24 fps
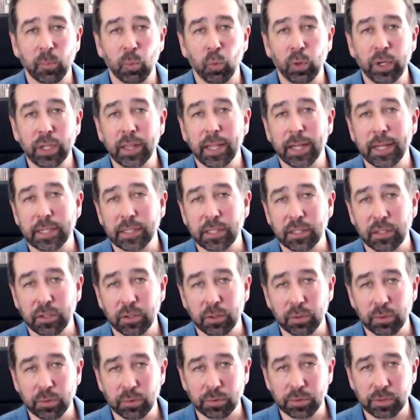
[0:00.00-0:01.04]
we like to
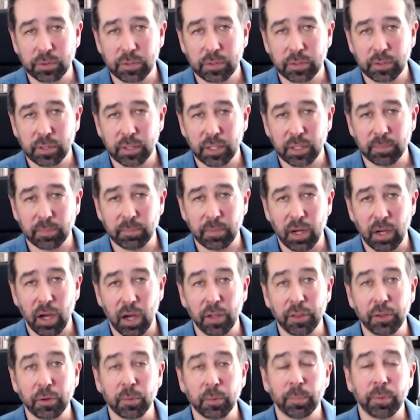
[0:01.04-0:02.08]
use
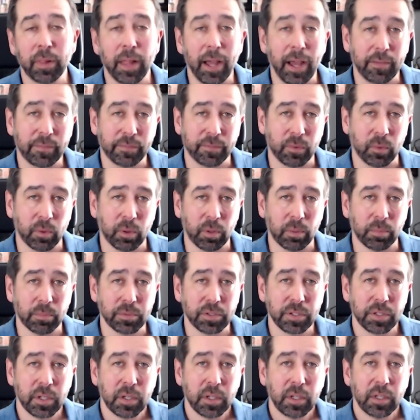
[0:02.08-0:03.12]
other
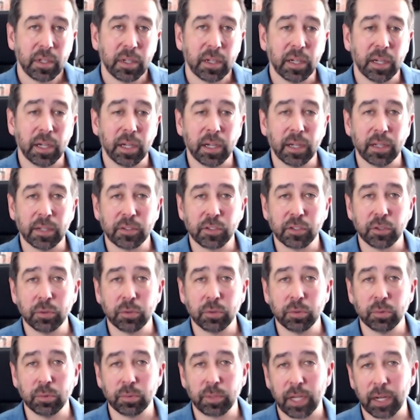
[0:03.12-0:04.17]
platforms
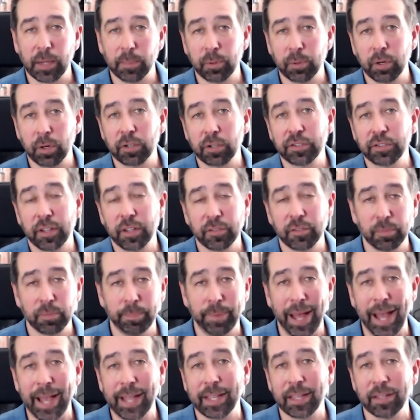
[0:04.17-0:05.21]
to kind of put ourselves
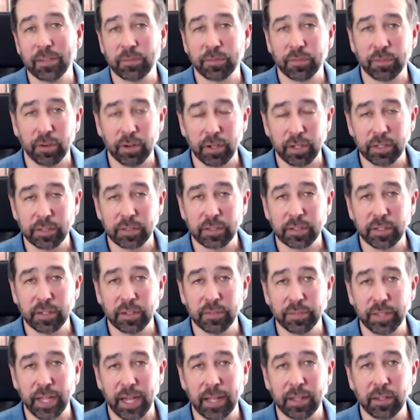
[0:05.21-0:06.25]
back in front
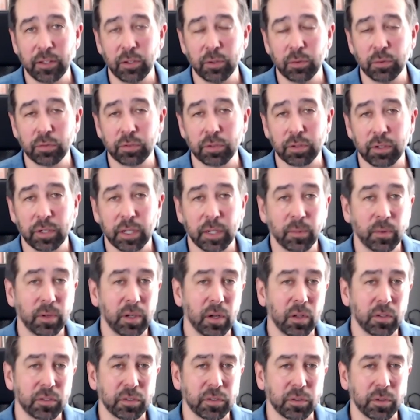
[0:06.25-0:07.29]
of that user. And it
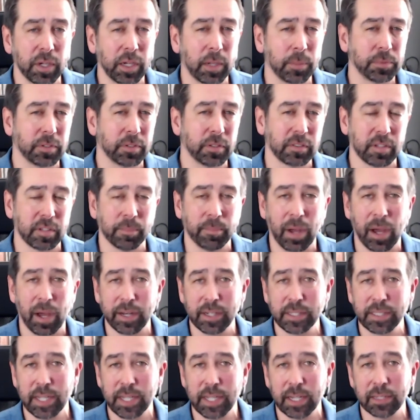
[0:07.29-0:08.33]
also helps us to
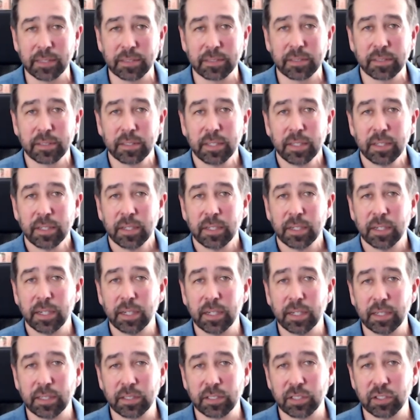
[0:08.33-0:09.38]
monetize
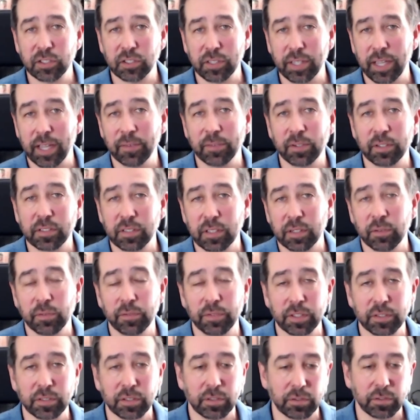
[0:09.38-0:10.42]
essentially every single
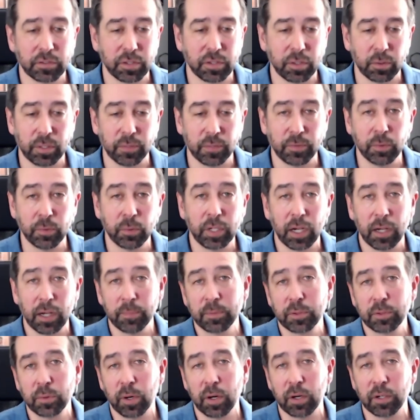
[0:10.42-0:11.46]
visitor. So if you
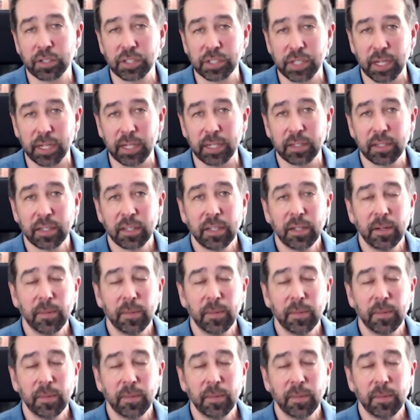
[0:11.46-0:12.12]
come to our site,